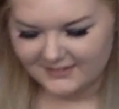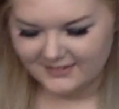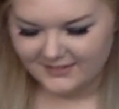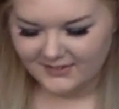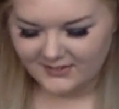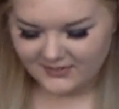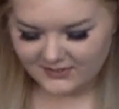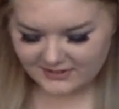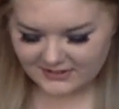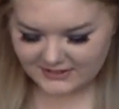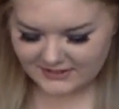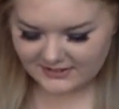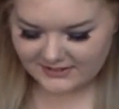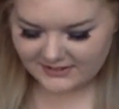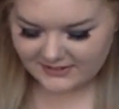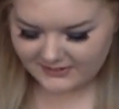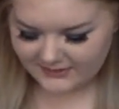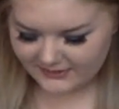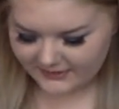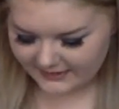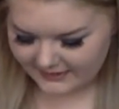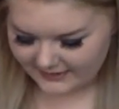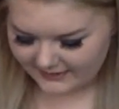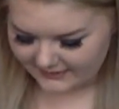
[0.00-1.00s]
What are you
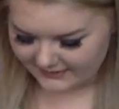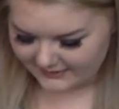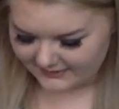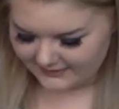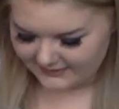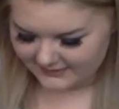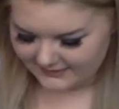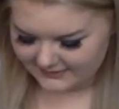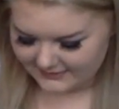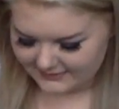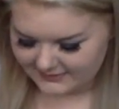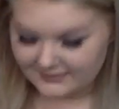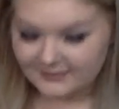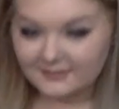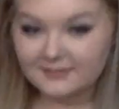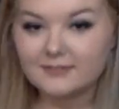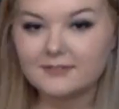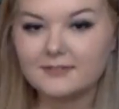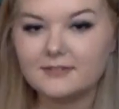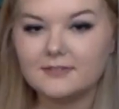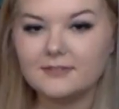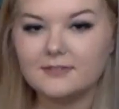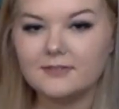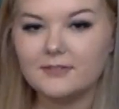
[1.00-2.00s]
doing?
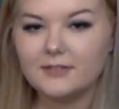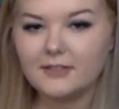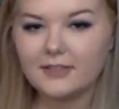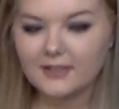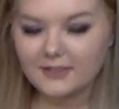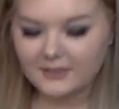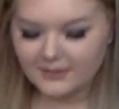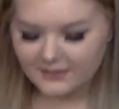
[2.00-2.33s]
What are you